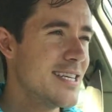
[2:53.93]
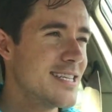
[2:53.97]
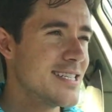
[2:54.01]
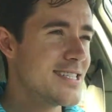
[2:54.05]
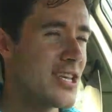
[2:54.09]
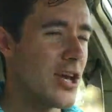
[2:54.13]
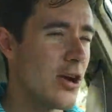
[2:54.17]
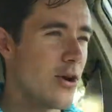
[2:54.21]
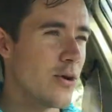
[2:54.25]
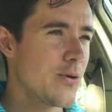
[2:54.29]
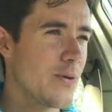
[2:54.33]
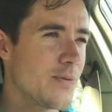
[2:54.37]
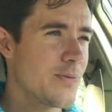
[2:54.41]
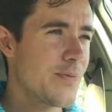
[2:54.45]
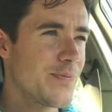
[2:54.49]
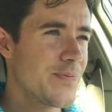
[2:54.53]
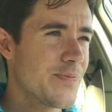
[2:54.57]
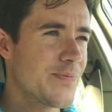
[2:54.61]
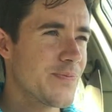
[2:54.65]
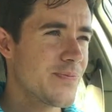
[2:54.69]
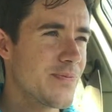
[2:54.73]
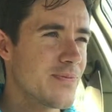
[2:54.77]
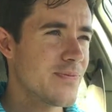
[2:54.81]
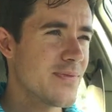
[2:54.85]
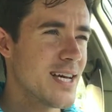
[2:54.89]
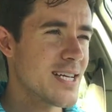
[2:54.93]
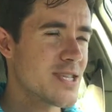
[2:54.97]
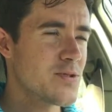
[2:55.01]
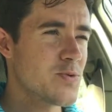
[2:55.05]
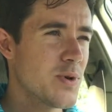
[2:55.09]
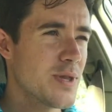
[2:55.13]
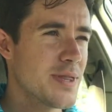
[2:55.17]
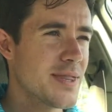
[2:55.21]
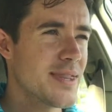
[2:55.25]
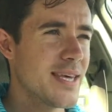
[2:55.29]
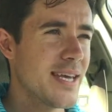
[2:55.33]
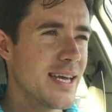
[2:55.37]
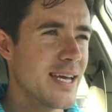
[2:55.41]
So, that's
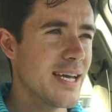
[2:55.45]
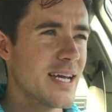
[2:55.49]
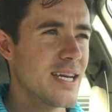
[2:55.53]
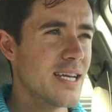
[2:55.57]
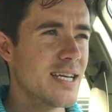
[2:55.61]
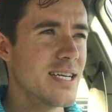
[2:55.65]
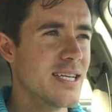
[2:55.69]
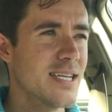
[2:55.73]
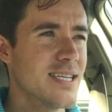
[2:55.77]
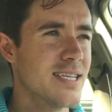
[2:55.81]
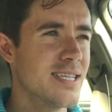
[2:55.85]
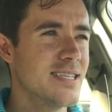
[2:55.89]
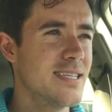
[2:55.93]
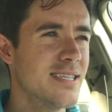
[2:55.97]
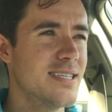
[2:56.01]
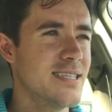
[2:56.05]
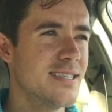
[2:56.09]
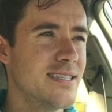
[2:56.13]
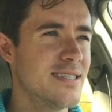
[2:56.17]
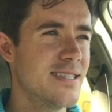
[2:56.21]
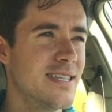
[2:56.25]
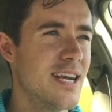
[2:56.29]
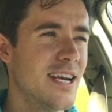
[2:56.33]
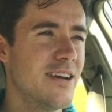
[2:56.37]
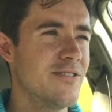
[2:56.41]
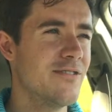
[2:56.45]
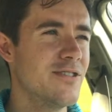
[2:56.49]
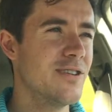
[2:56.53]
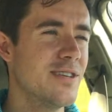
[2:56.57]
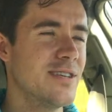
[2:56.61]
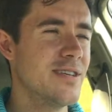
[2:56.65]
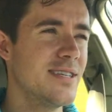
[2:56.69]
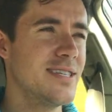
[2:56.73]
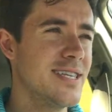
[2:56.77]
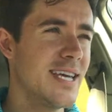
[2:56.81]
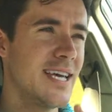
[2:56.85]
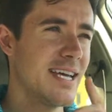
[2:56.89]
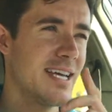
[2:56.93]
one thing that I've
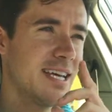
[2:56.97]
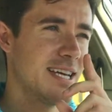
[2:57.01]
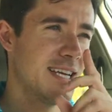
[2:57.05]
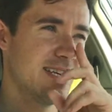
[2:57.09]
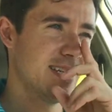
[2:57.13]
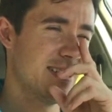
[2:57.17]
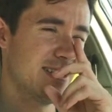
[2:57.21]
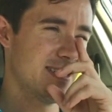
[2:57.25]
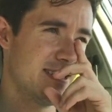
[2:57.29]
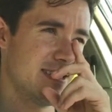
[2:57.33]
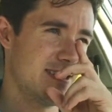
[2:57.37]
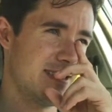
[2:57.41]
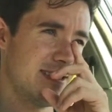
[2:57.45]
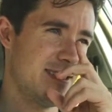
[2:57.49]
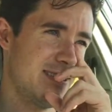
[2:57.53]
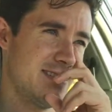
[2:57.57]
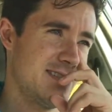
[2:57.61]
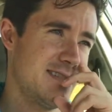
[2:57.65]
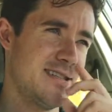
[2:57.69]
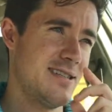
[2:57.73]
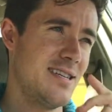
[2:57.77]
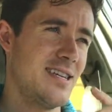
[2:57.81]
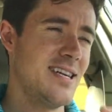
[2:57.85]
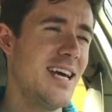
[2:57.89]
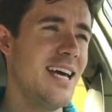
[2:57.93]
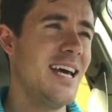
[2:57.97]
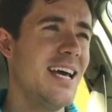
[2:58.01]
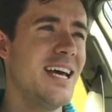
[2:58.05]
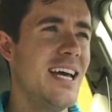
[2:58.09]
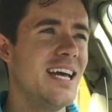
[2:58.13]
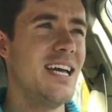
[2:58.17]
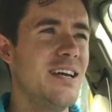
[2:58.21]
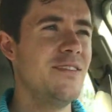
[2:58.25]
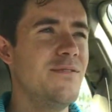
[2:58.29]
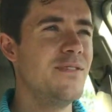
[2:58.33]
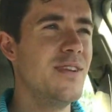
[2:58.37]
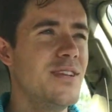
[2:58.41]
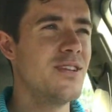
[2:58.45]
really taken
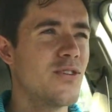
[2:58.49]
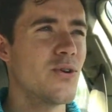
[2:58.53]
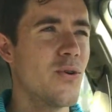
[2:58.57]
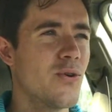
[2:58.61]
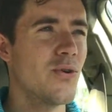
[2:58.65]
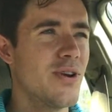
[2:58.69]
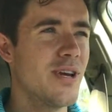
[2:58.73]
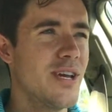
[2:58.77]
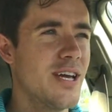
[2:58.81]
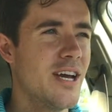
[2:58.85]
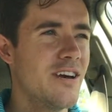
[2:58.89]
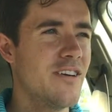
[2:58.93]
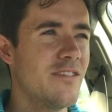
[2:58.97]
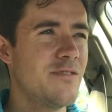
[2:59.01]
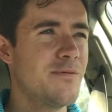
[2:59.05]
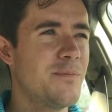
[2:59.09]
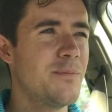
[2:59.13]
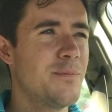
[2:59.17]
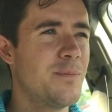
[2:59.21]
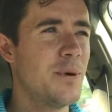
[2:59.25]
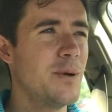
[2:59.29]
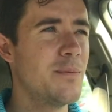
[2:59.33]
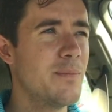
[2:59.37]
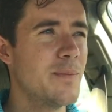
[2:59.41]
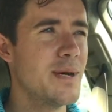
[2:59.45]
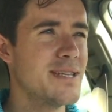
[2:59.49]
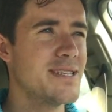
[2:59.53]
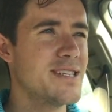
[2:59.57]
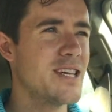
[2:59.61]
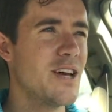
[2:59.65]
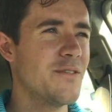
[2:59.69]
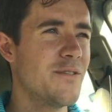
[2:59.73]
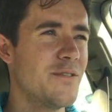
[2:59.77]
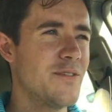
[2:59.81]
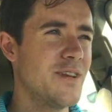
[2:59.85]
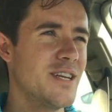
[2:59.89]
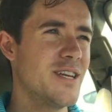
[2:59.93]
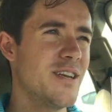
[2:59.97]
inventory of, putting
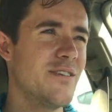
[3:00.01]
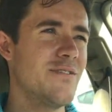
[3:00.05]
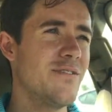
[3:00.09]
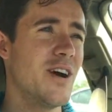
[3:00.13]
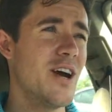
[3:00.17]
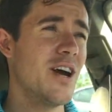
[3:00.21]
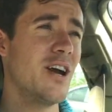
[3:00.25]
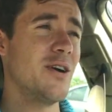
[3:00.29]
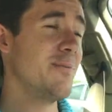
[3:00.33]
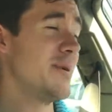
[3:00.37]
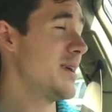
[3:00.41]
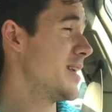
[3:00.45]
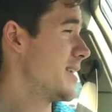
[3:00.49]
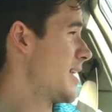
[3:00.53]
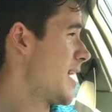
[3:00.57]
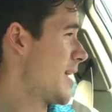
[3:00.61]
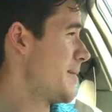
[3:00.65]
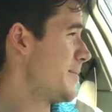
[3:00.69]
myself in an environment.